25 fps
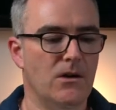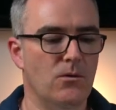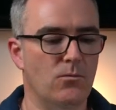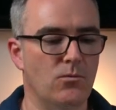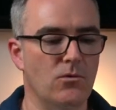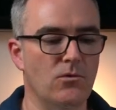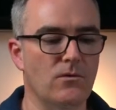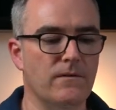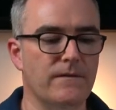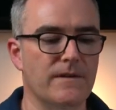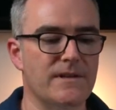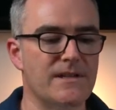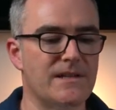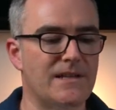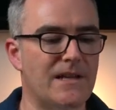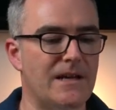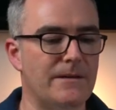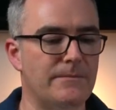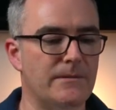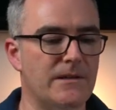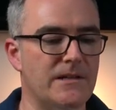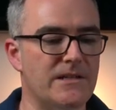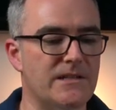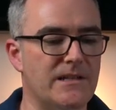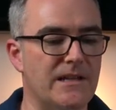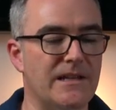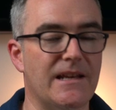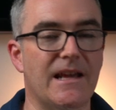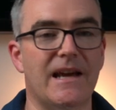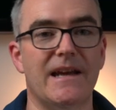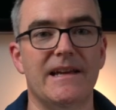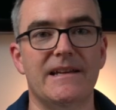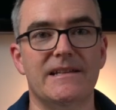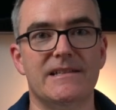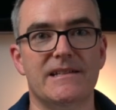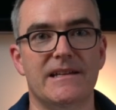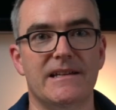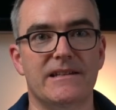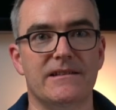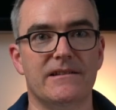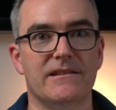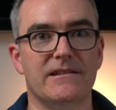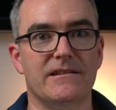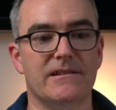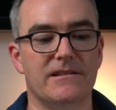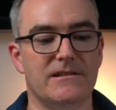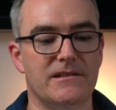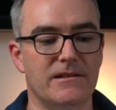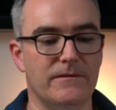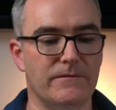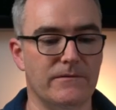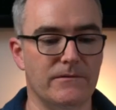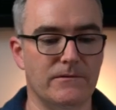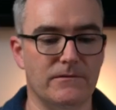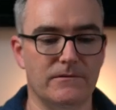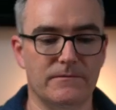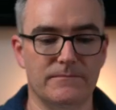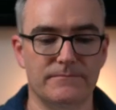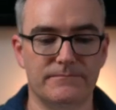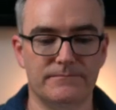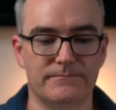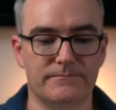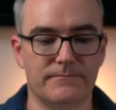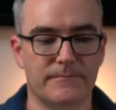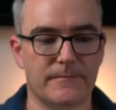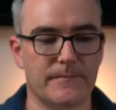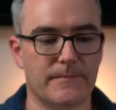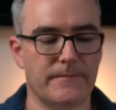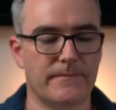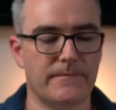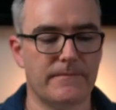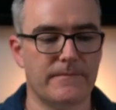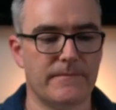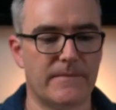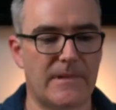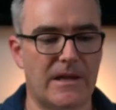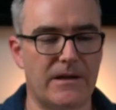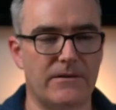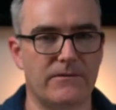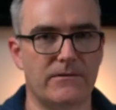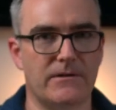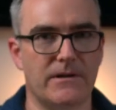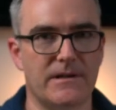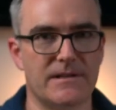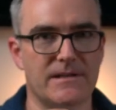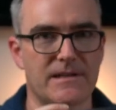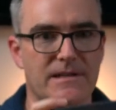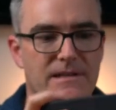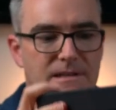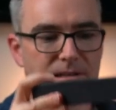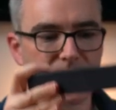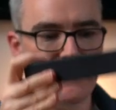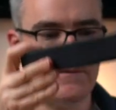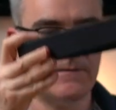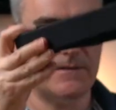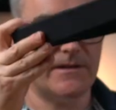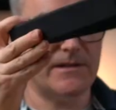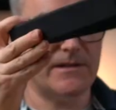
Wolf established in 1834. All right, so let's lift